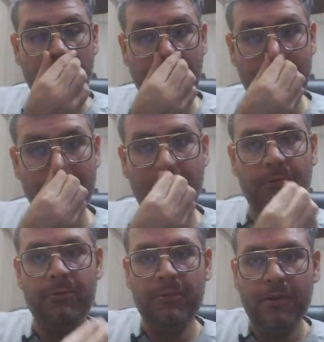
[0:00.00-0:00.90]
white
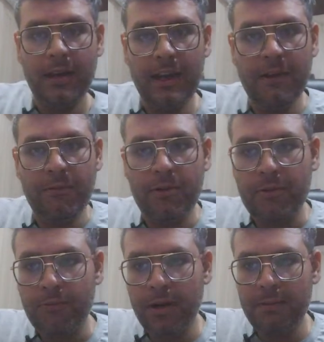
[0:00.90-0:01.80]
move
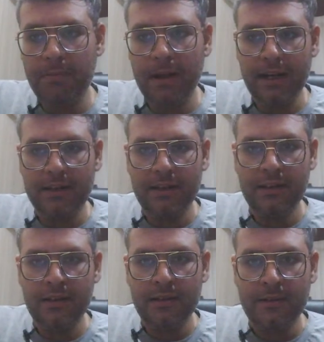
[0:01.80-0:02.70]
A4. What black
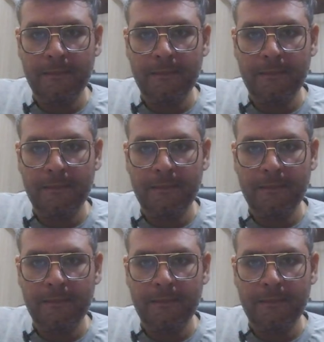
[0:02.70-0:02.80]
did?